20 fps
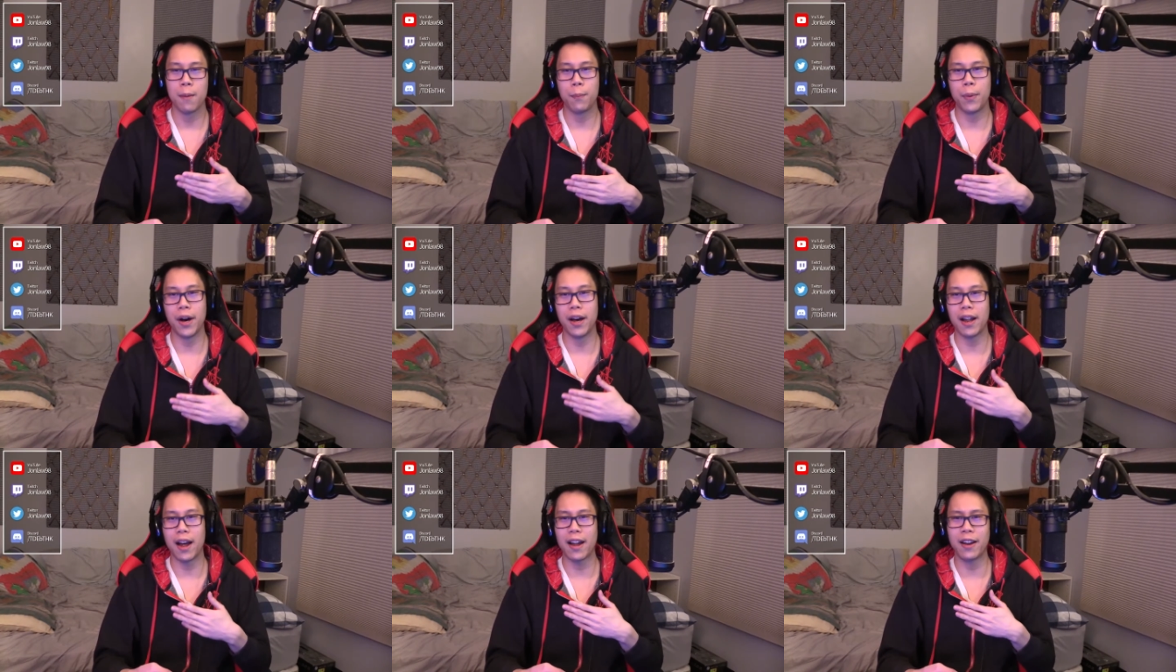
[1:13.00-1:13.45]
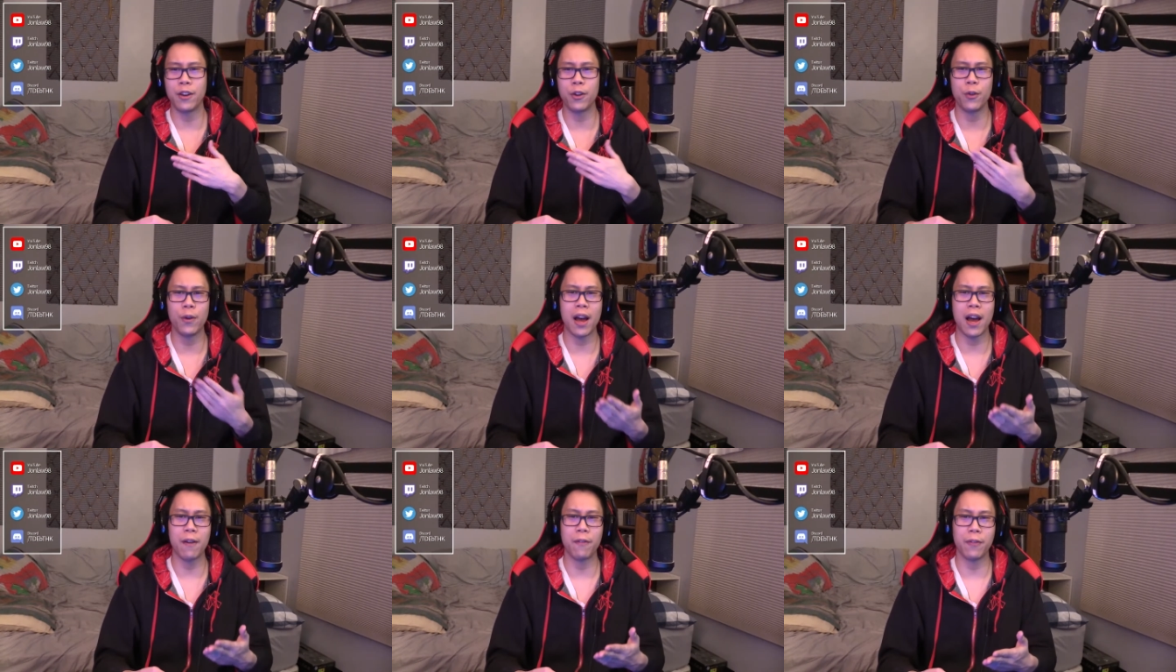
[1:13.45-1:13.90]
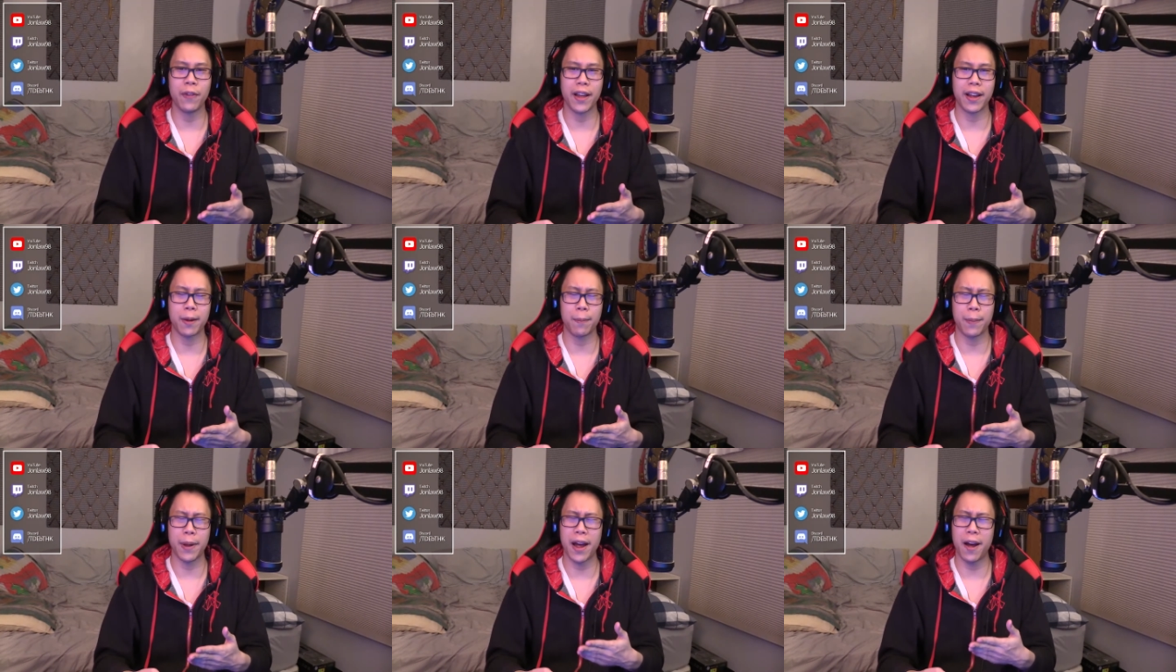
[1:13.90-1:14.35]
But I do have
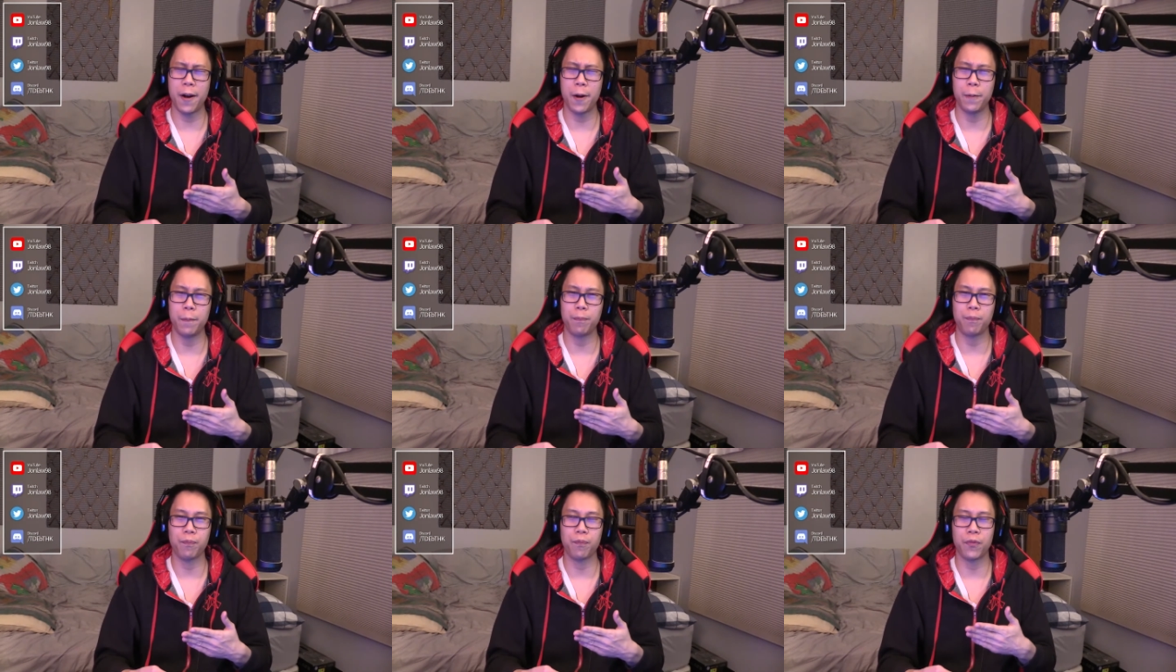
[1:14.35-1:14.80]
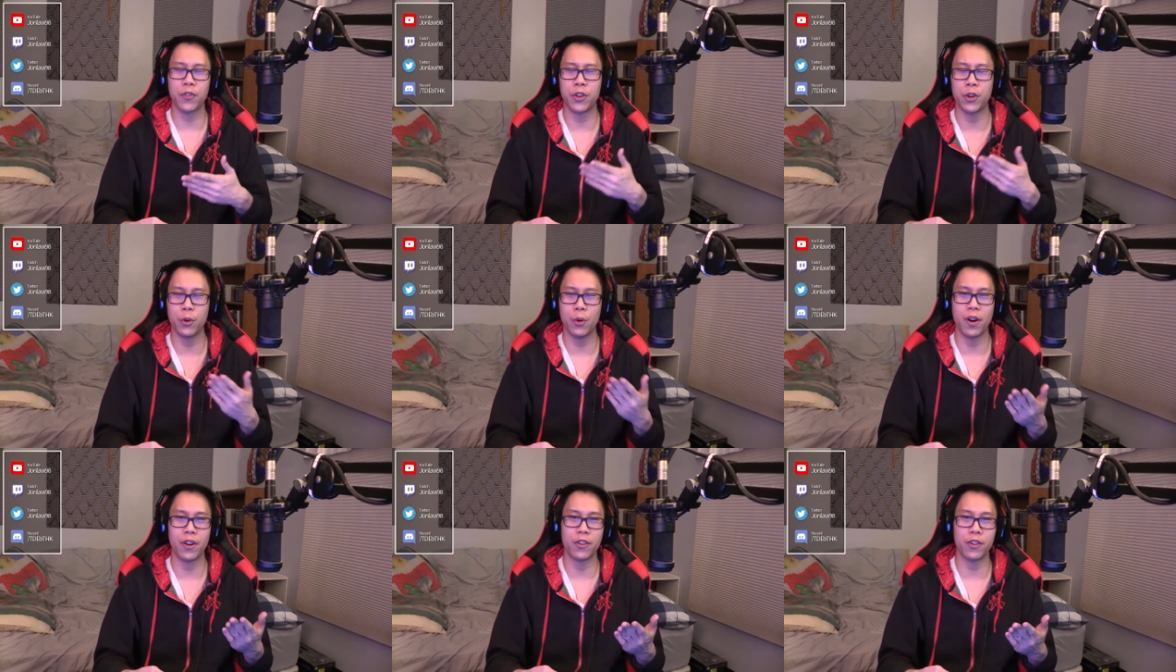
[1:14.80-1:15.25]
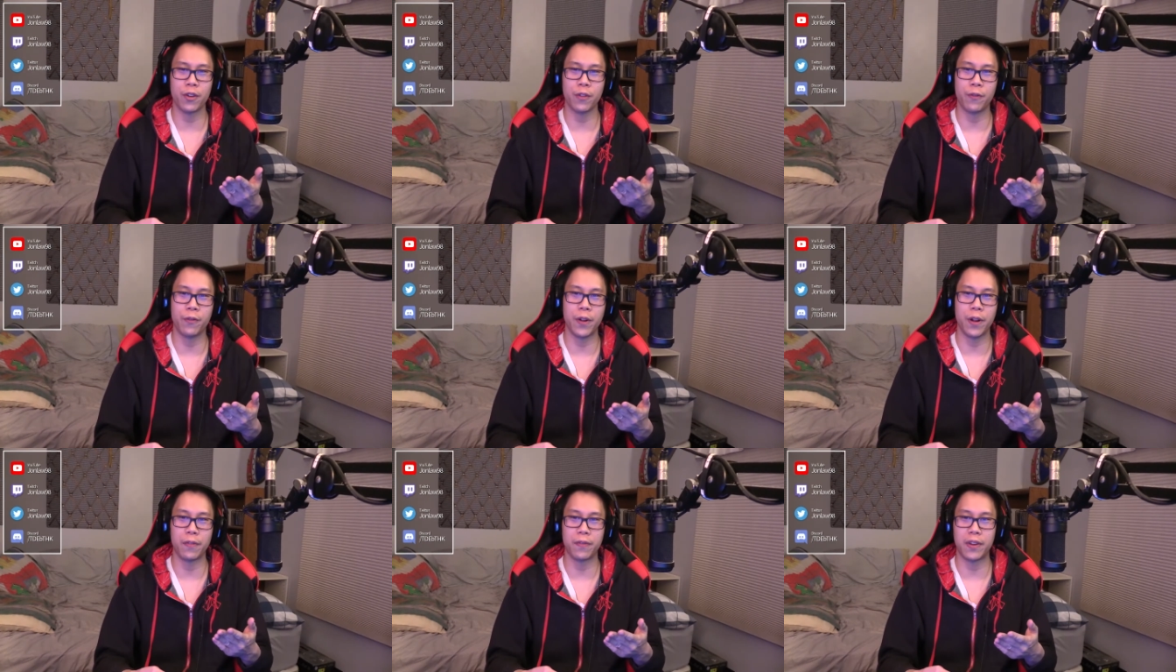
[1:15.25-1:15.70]
like about
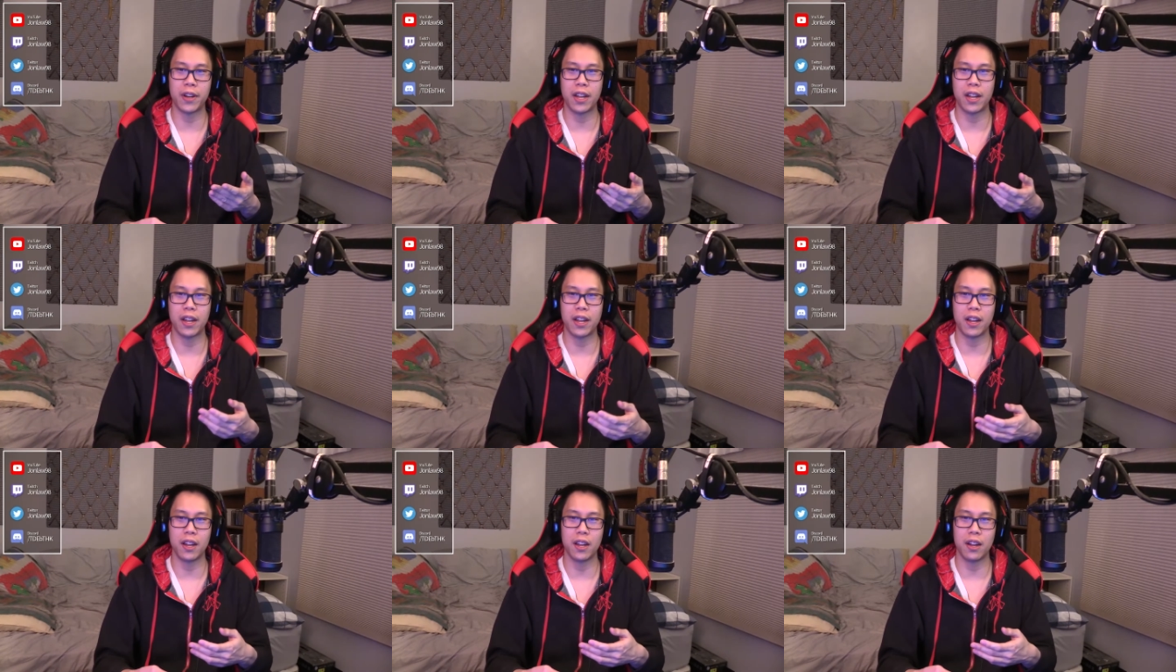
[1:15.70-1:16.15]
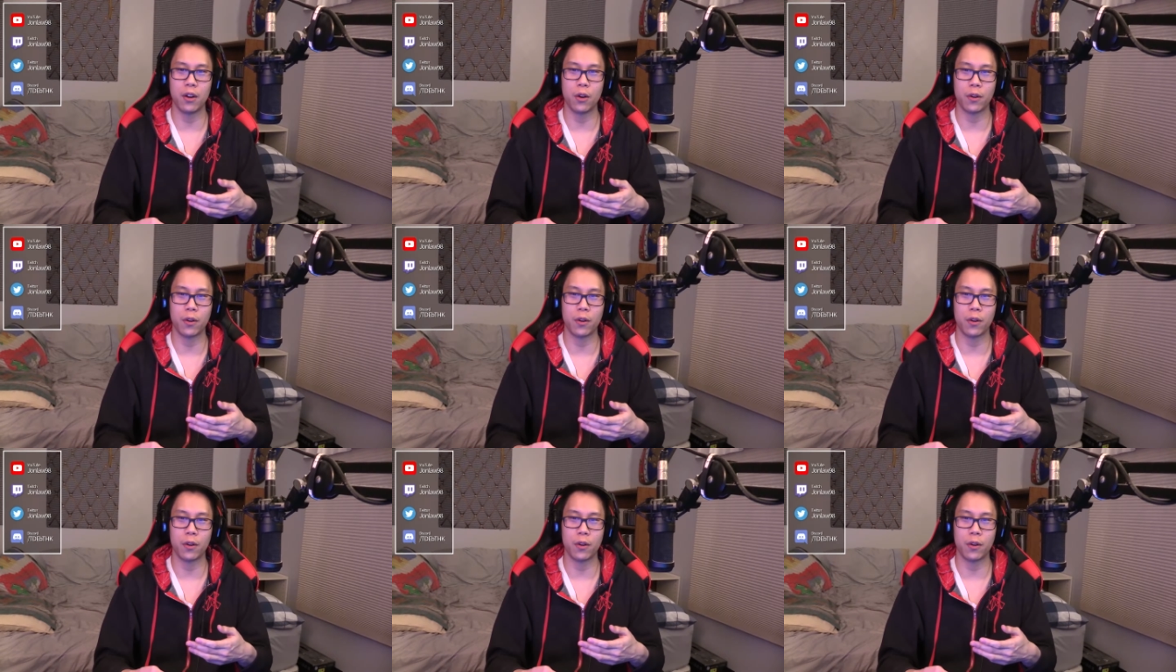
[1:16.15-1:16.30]
250